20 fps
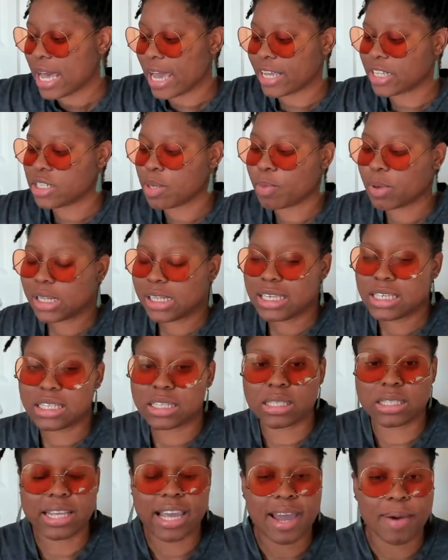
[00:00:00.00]
I typically
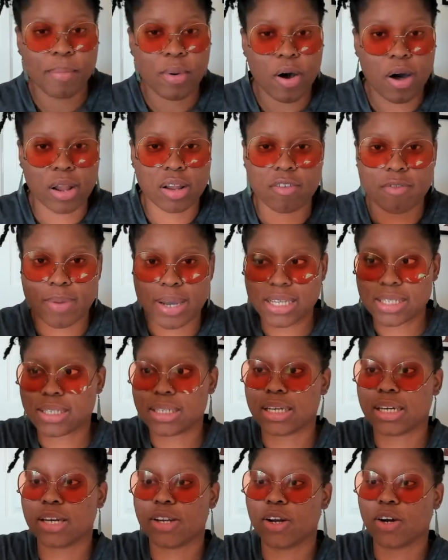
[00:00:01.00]
stamp all of my
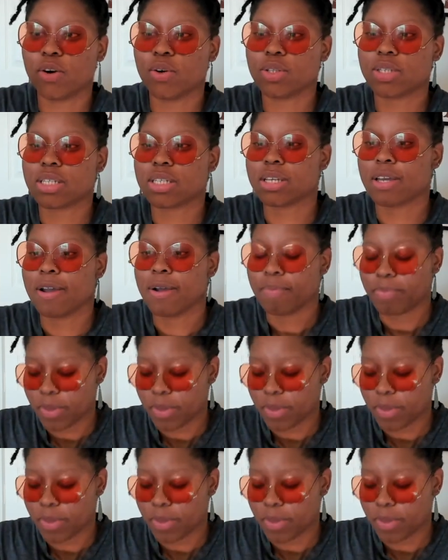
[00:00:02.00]
sticky notes.